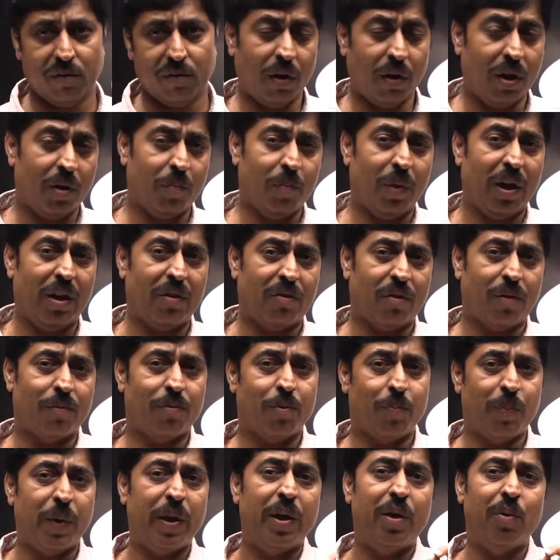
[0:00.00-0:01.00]
in place of
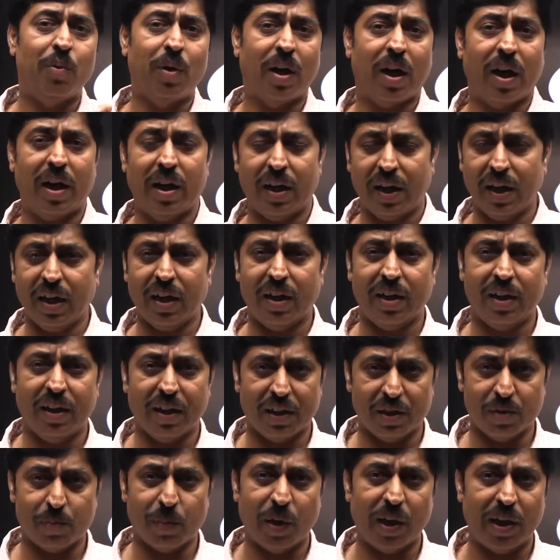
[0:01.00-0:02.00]
speed you are writing
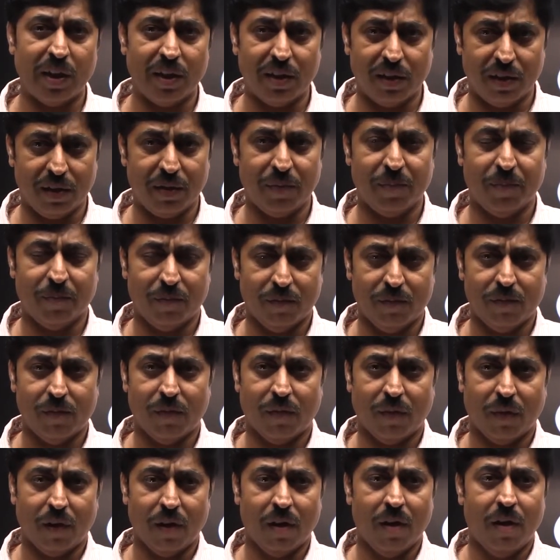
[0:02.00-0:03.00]
dx by dt
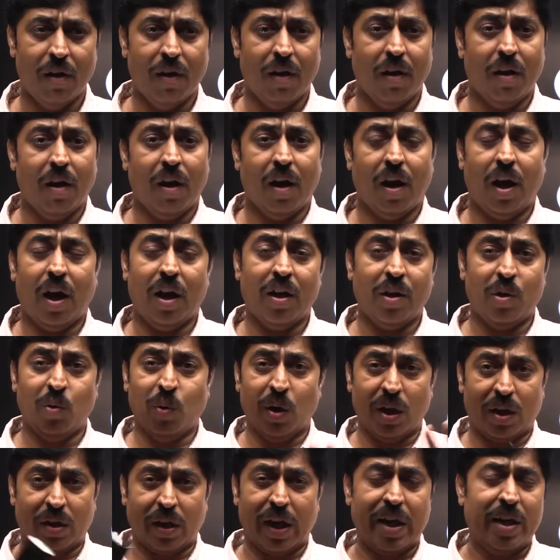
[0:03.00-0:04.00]
and you
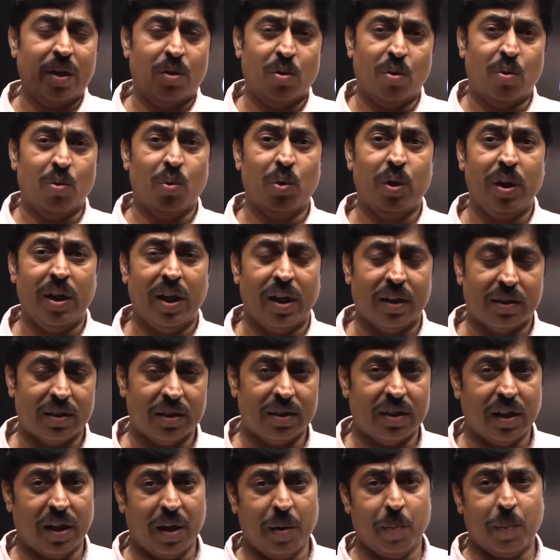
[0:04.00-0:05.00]
are trying to do the
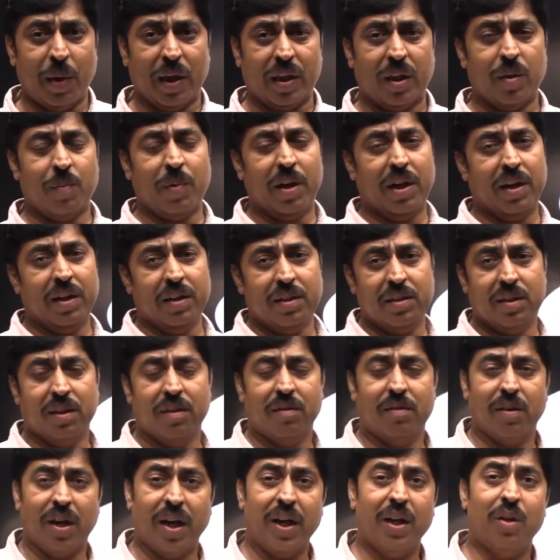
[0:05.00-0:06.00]
necessary mathematics
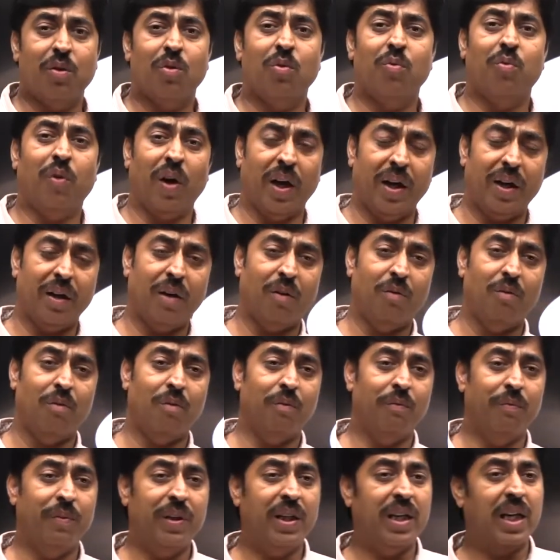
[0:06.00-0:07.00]
and trying to find out
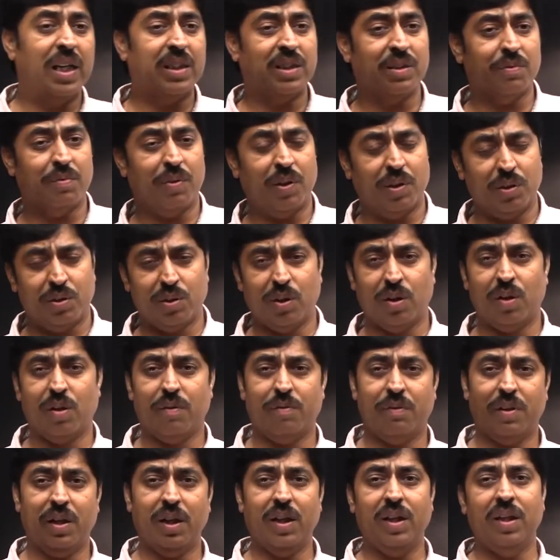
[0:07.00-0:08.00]
v as a function
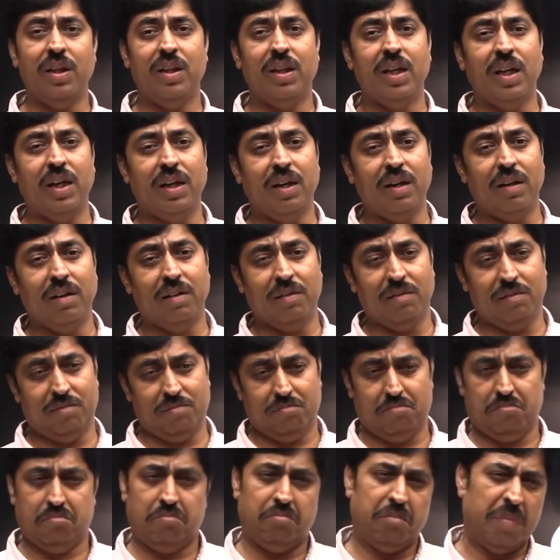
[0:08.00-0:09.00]
of t then
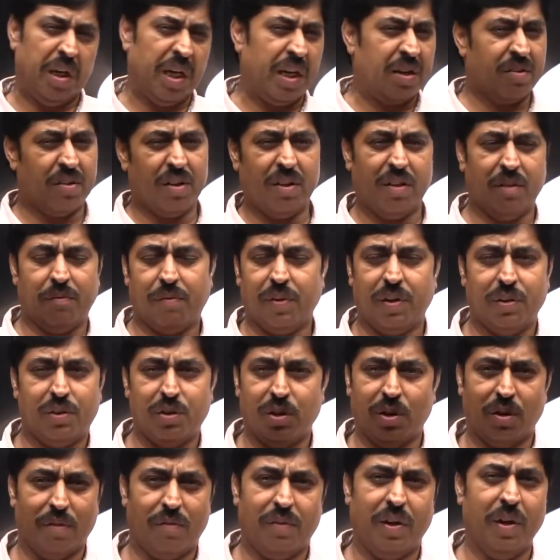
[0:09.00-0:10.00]
x as a
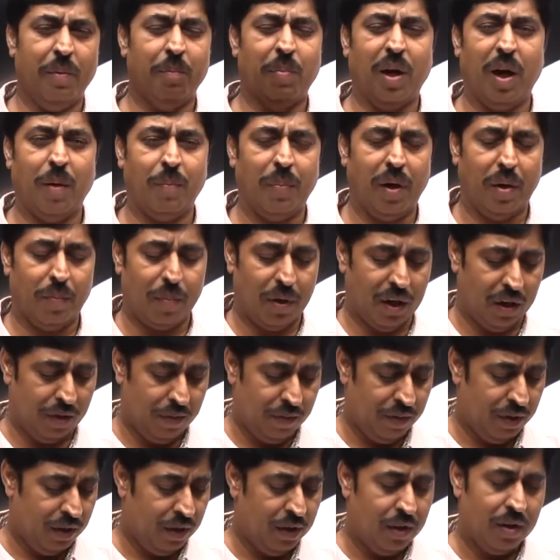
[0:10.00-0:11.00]
function of t blah blah blah.
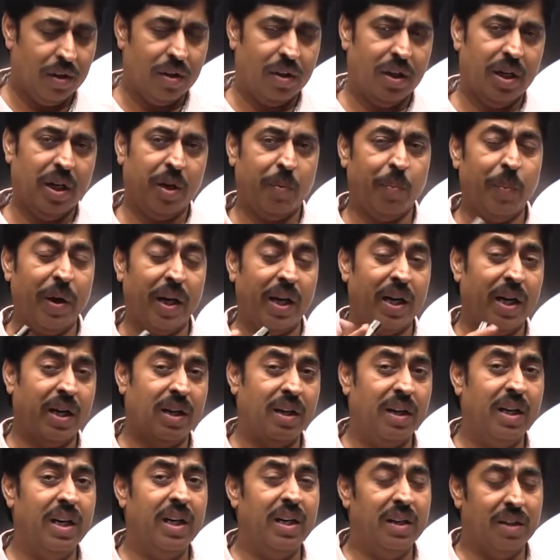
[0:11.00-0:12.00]
It may
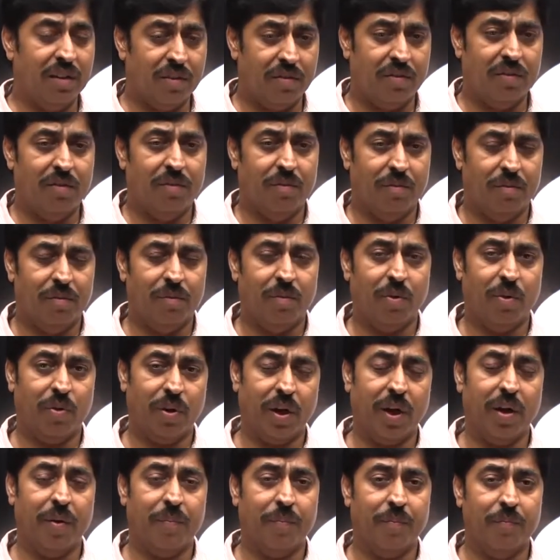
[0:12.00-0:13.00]
get tedious,
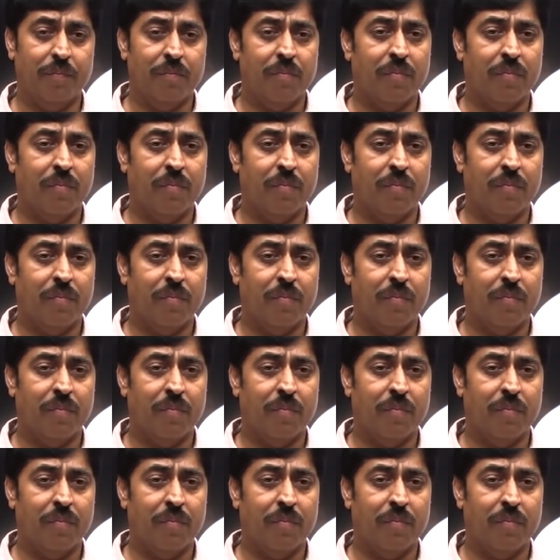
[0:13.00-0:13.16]
okay.